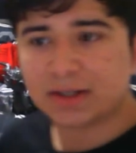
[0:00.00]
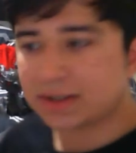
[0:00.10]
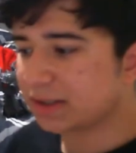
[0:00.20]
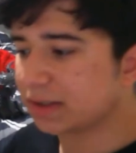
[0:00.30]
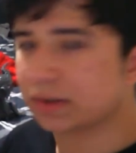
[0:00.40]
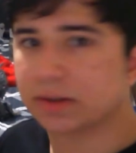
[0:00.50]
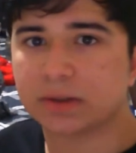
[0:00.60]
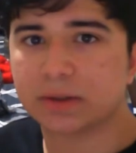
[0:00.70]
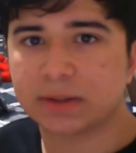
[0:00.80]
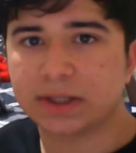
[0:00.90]

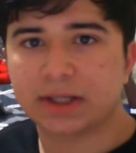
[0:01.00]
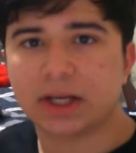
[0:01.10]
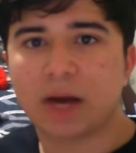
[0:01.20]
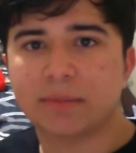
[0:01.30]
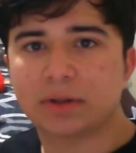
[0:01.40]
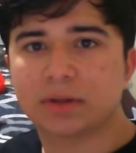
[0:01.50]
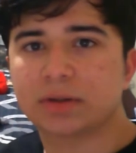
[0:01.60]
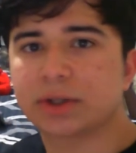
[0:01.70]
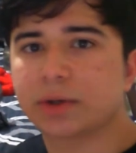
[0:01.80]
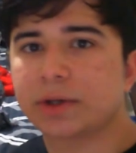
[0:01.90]
So, yeah, now I'm gonna
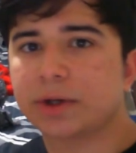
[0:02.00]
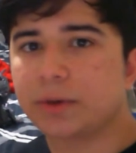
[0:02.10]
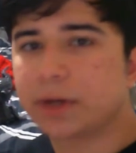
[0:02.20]
show you the little